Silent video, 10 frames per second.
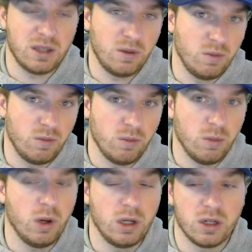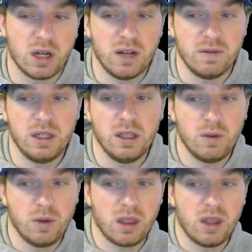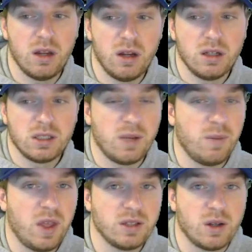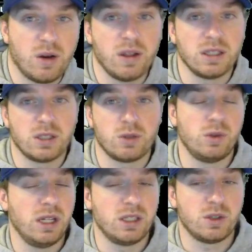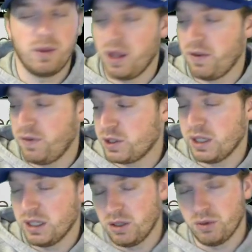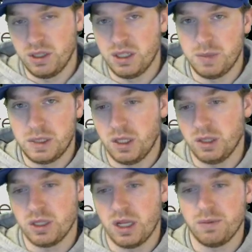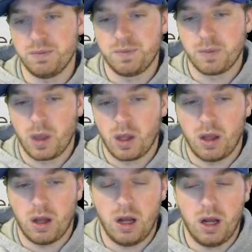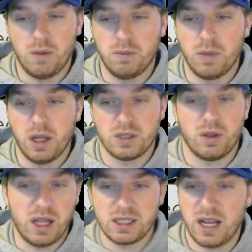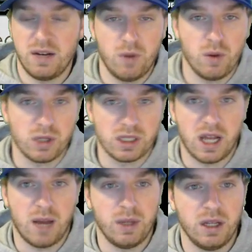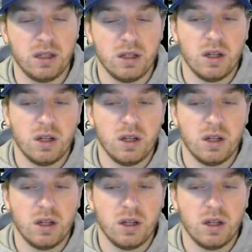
on what you're kind of dealing with. Some things are extremely efficient and don't need to be changed out. And so that's kind of where we're stopping